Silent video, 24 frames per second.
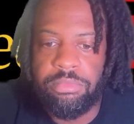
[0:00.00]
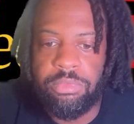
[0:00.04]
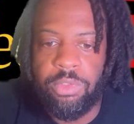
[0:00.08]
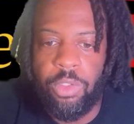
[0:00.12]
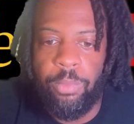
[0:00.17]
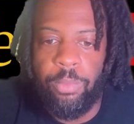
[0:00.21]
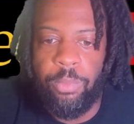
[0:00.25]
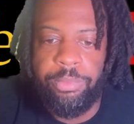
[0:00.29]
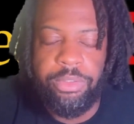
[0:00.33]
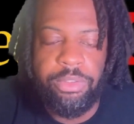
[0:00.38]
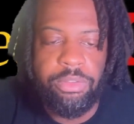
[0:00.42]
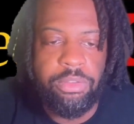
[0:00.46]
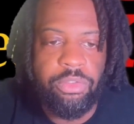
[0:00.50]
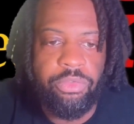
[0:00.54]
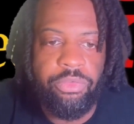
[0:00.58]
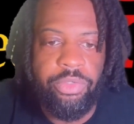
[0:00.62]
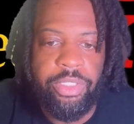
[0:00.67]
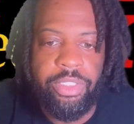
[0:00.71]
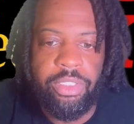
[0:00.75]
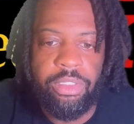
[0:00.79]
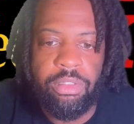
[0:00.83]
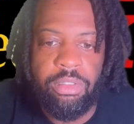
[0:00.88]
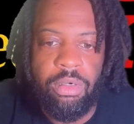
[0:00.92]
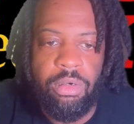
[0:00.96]
open the
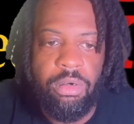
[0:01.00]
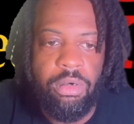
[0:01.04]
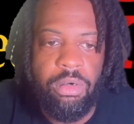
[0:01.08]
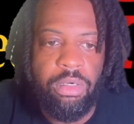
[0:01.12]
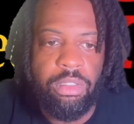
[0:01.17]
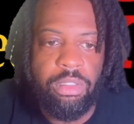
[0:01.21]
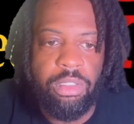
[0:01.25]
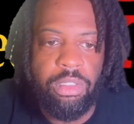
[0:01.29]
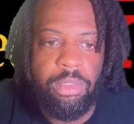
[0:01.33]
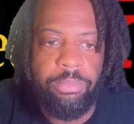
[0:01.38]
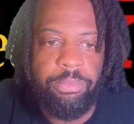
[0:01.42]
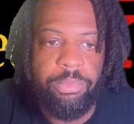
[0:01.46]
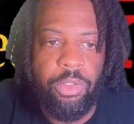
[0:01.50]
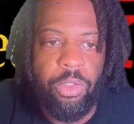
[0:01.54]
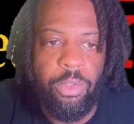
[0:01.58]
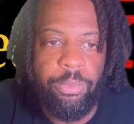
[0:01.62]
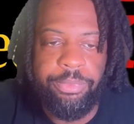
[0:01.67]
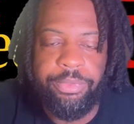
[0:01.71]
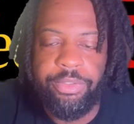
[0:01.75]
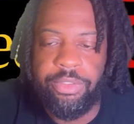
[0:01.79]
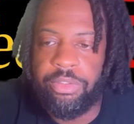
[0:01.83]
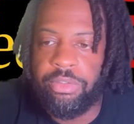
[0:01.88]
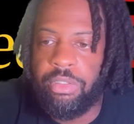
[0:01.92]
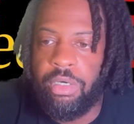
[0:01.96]
credit card up or
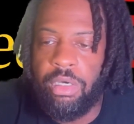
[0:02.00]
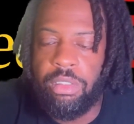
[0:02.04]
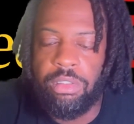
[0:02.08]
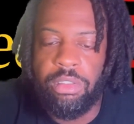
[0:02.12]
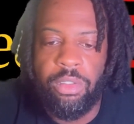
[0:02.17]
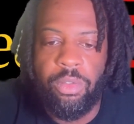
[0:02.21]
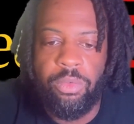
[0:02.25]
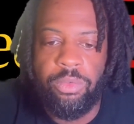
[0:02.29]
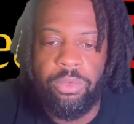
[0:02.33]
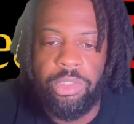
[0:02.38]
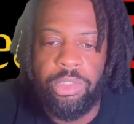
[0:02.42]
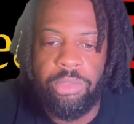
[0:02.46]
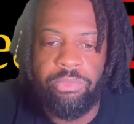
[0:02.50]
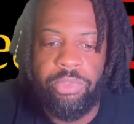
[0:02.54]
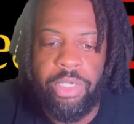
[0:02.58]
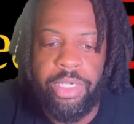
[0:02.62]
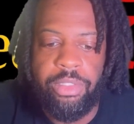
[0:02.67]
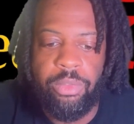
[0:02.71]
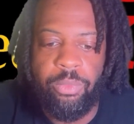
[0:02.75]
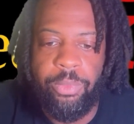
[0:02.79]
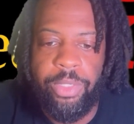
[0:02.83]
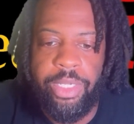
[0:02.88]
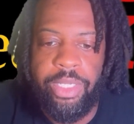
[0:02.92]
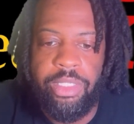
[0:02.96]
open a car loan up
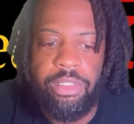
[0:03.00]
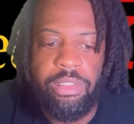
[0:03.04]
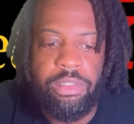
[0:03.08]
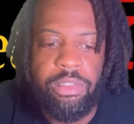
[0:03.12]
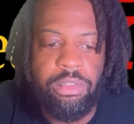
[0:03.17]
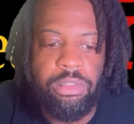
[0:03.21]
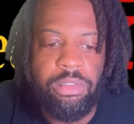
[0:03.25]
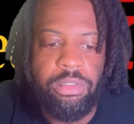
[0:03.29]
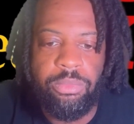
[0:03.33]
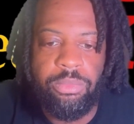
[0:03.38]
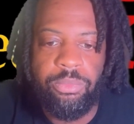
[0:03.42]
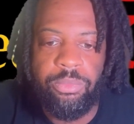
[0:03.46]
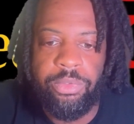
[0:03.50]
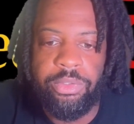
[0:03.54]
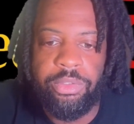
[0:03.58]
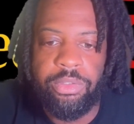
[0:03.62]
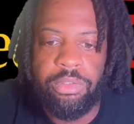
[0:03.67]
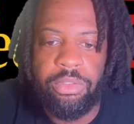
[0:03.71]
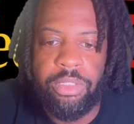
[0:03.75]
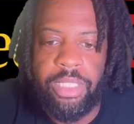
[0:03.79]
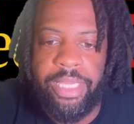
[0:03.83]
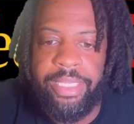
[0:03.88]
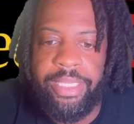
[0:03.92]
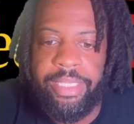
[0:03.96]
right away. You want
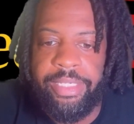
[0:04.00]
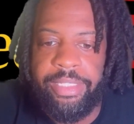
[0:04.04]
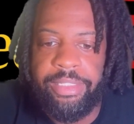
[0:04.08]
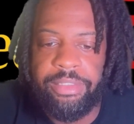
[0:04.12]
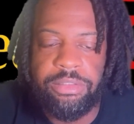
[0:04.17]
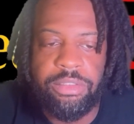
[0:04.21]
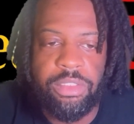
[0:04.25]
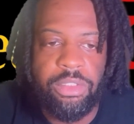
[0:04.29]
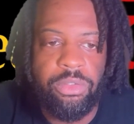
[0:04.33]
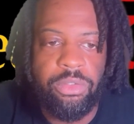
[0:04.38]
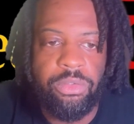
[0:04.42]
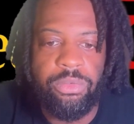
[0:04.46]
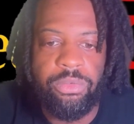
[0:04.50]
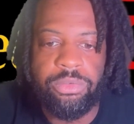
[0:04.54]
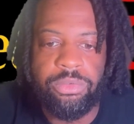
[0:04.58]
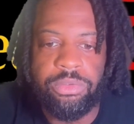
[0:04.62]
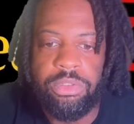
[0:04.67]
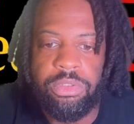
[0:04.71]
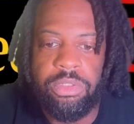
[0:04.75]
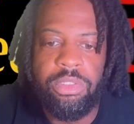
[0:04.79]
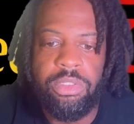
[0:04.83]
to age those,